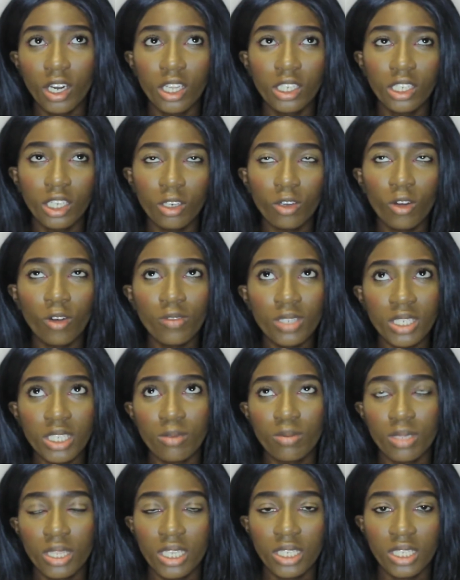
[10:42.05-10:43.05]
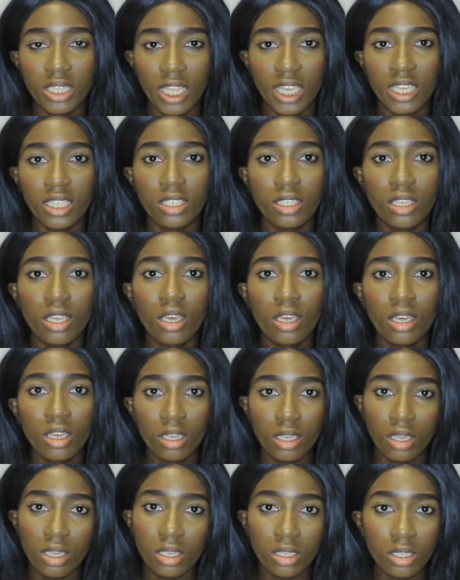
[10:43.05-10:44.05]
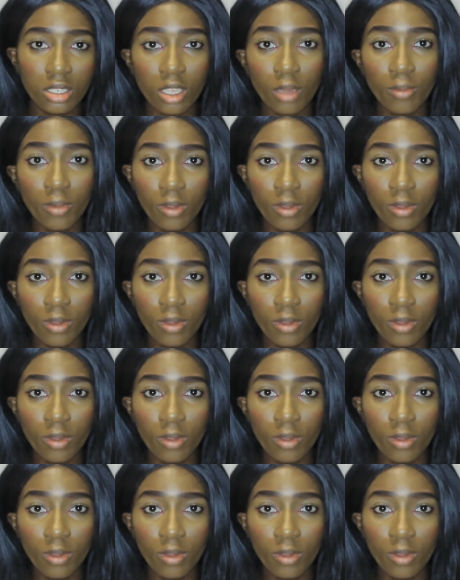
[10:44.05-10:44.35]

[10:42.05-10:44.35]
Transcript: And like obviously with these things, some